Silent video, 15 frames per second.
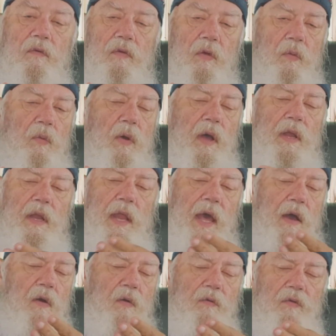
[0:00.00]
for what
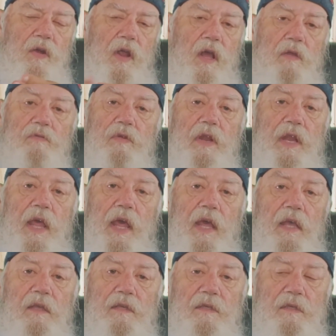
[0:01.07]
now, over 100
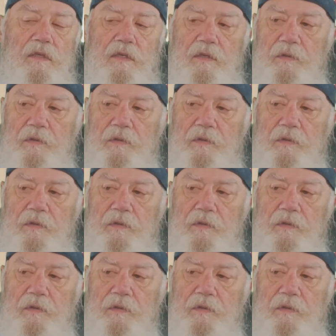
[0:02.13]
days.